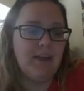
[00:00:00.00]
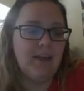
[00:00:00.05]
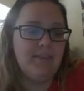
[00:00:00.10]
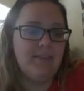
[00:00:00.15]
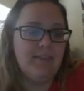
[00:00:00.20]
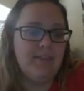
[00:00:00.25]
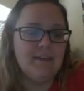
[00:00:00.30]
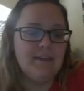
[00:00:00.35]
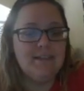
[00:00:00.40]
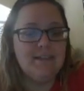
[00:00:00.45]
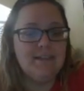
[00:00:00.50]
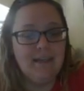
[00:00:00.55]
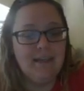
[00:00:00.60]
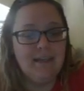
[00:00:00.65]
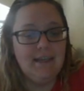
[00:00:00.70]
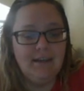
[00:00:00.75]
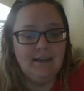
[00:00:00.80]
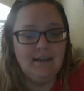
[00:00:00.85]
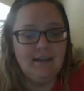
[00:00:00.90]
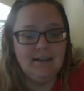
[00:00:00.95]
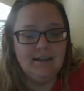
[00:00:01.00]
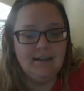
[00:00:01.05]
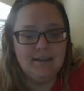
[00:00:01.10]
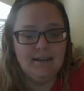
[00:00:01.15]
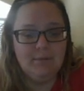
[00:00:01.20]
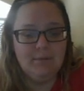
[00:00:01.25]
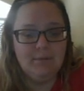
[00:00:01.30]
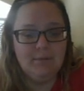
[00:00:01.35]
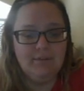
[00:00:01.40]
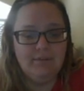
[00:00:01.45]
And then T is
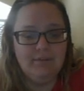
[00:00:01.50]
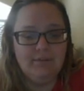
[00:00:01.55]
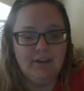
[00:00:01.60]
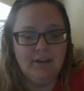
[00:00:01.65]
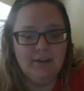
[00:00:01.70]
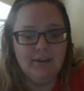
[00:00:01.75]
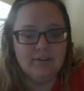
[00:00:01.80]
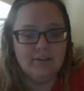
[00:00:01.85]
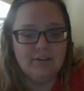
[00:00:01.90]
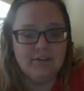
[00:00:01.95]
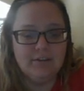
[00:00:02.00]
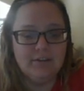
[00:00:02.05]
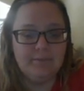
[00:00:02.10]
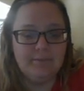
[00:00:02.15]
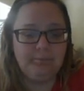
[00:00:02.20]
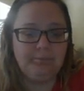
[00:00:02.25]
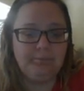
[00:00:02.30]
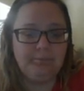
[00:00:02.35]
the number of years.